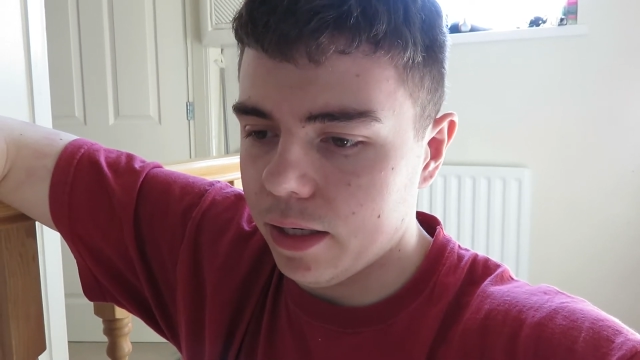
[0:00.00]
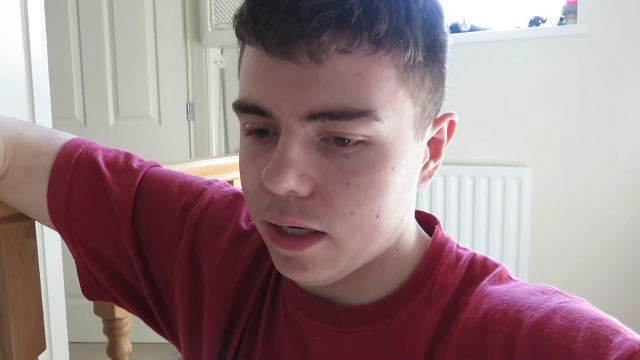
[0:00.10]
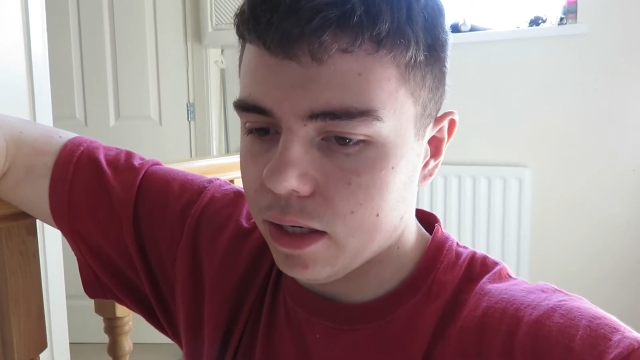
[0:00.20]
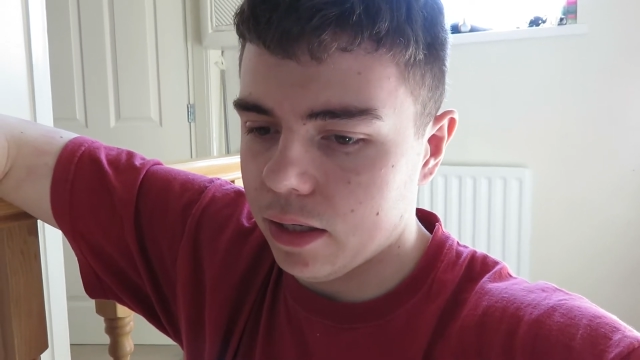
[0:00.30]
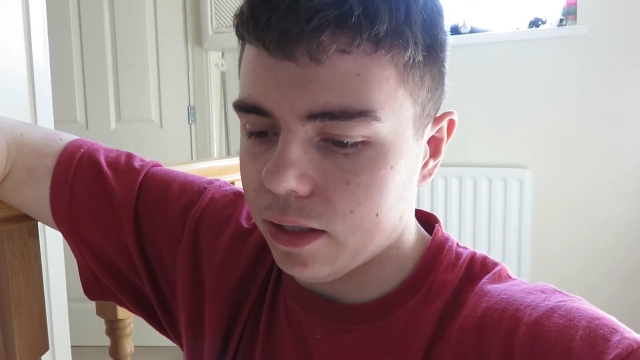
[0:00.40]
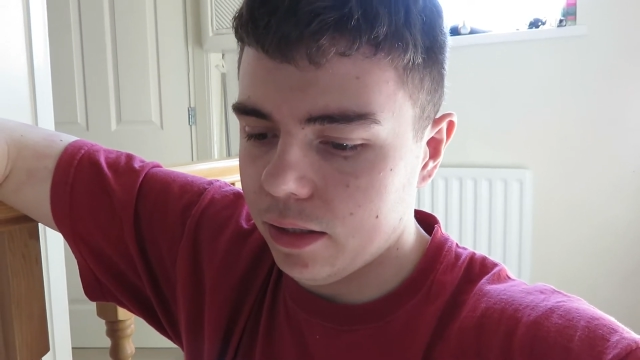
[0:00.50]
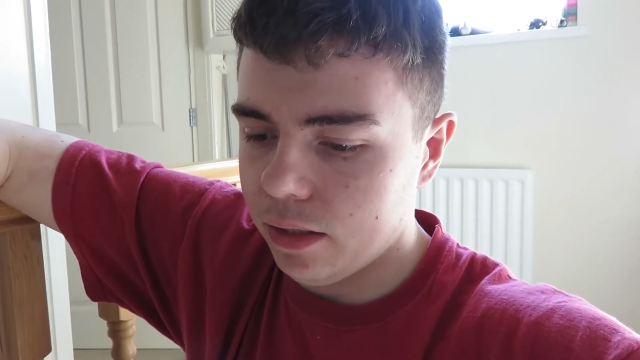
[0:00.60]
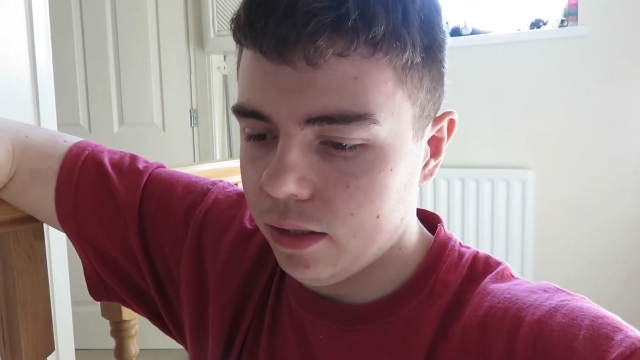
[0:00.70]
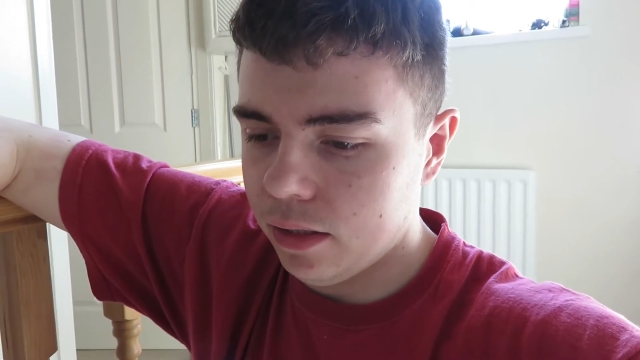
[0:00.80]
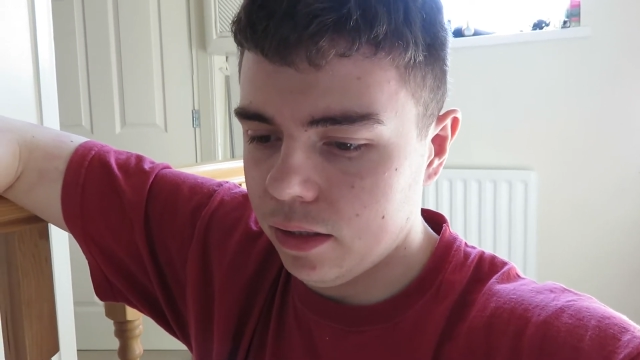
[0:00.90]

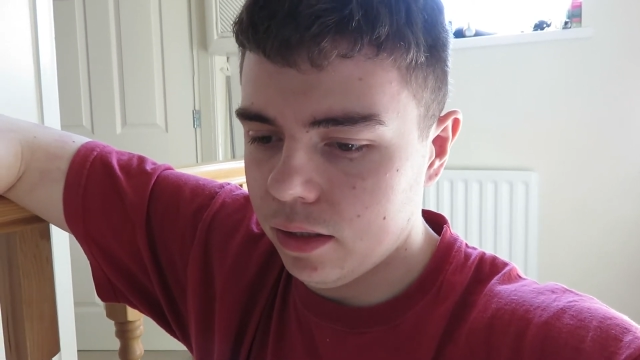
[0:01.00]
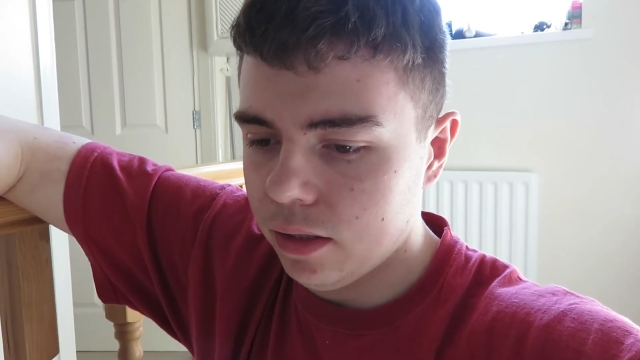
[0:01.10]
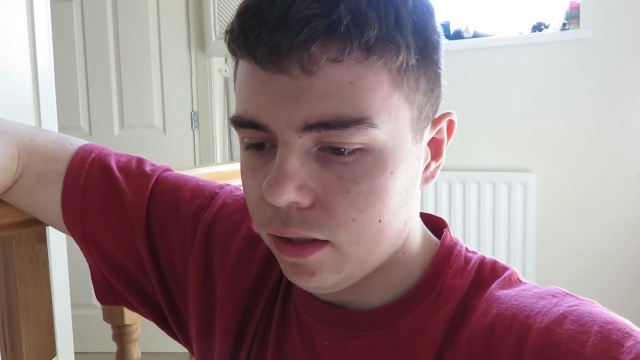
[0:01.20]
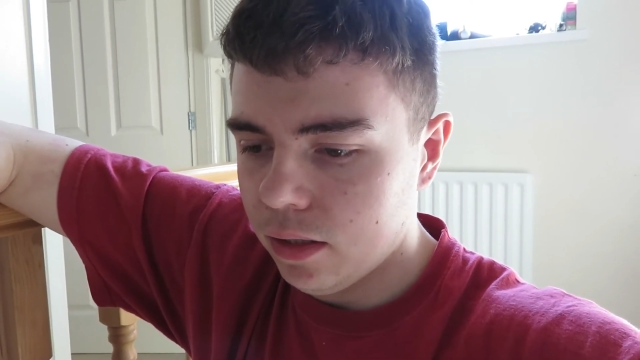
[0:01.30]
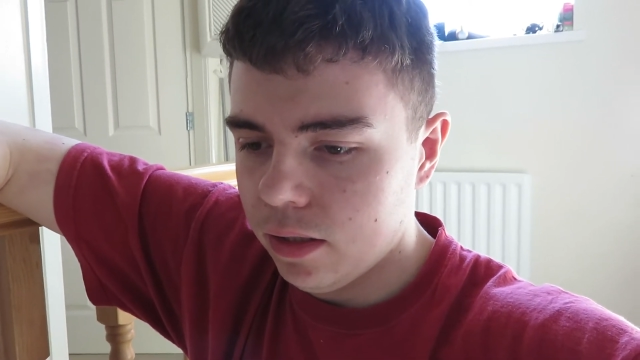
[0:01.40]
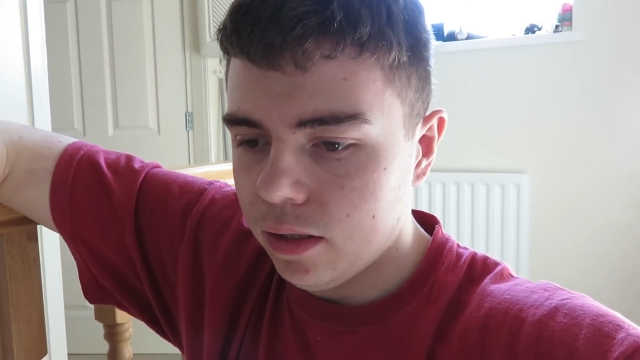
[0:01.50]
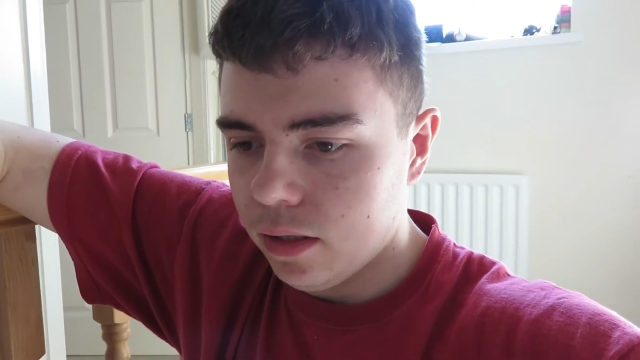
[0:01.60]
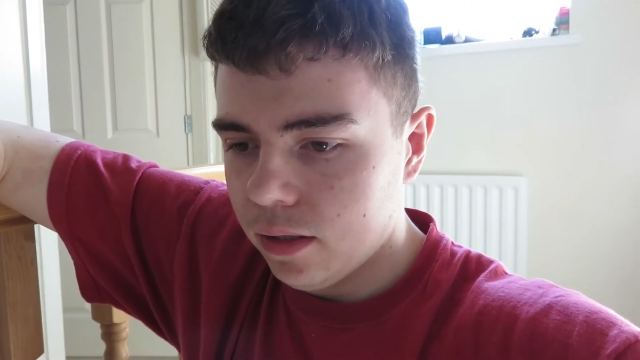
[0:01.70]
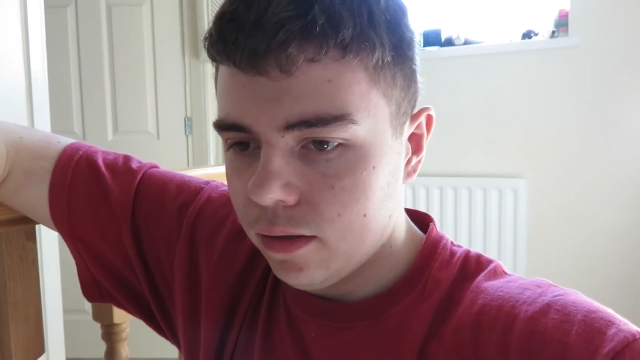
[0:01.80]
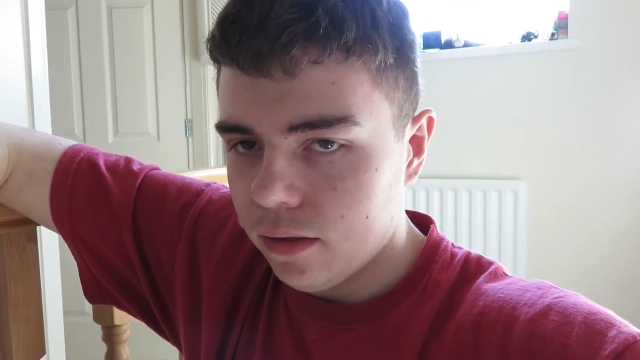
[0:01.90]
9.
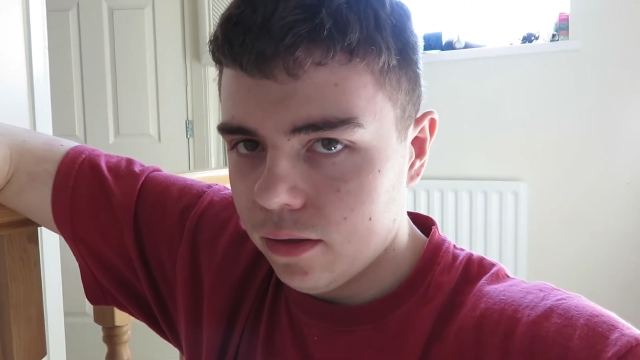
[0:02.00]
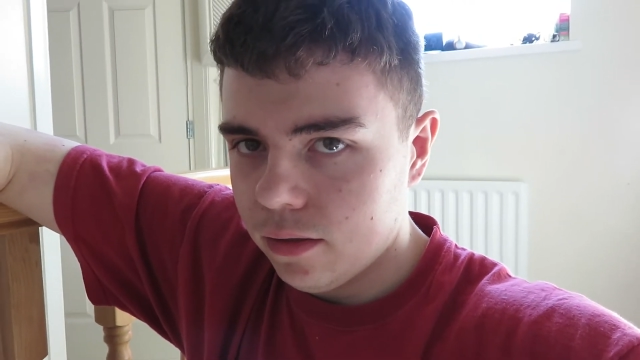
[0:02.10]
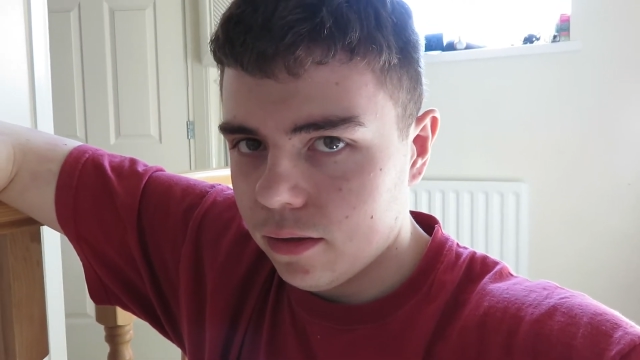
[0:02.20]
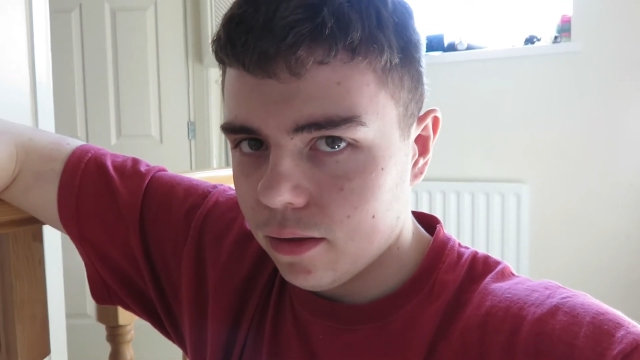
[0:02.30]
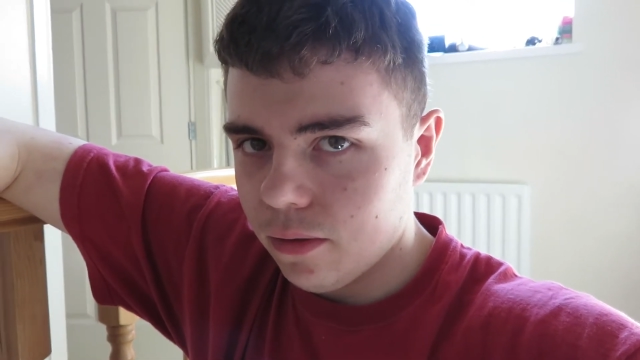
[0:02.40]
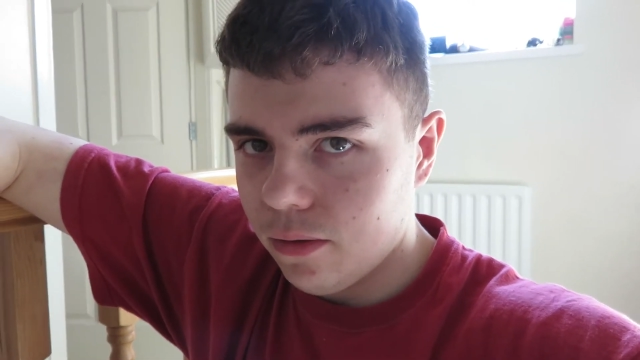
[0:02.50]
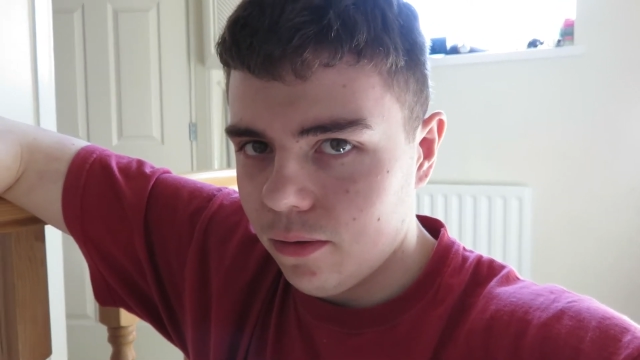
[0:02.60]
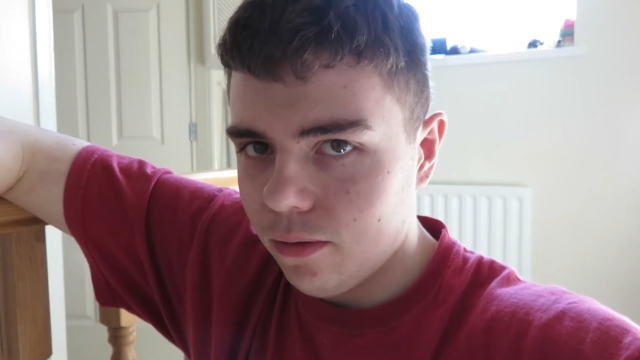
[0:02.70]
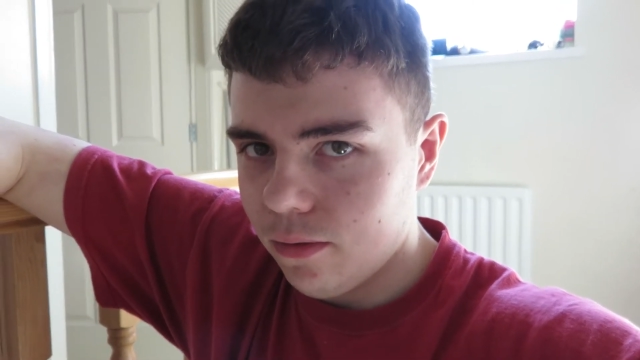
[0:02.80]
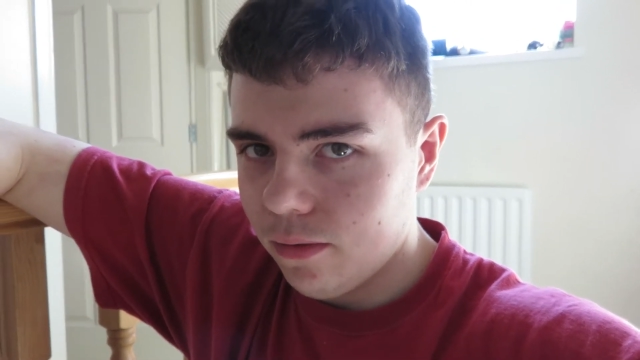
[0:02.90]
So
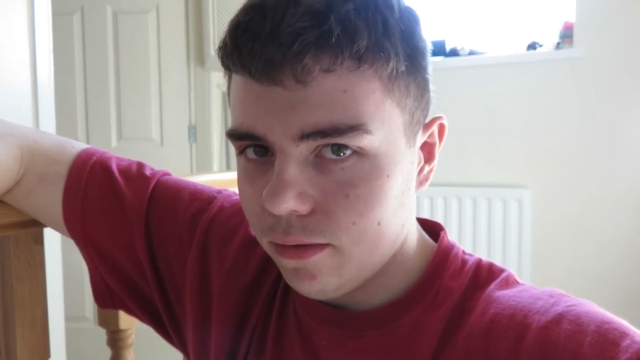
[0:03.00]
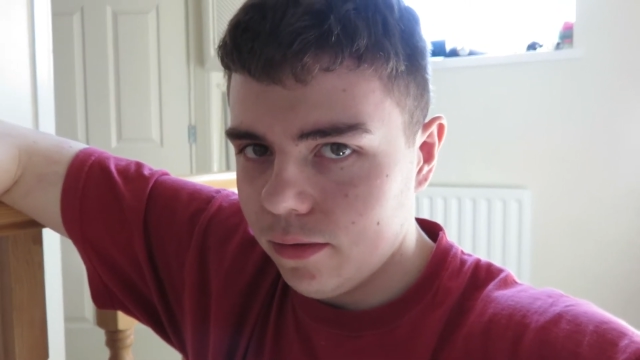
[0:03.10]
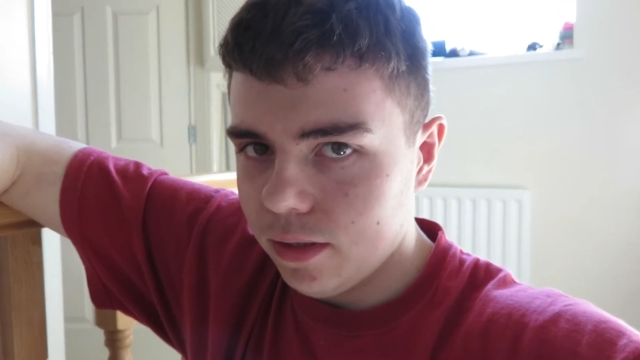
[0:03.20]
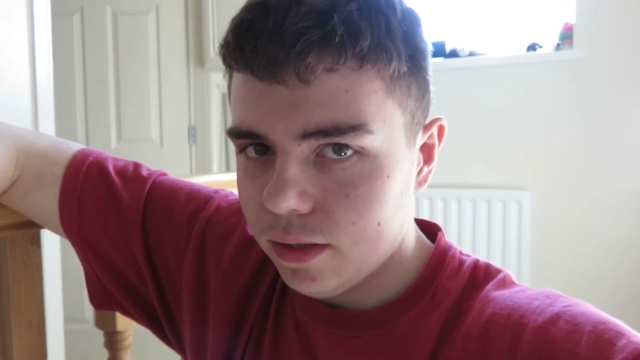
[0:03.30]
it's